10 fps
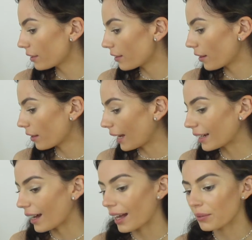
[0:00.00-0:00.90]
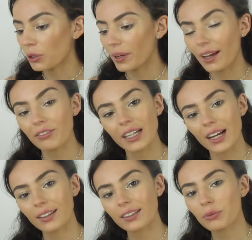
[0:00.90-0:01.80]
think I'm quite
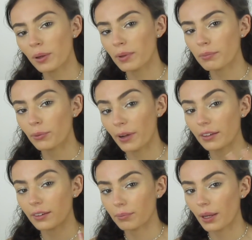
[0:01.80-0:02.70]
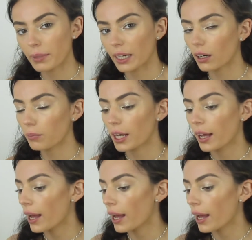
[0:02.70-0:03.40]
heavy-handed with my makeup,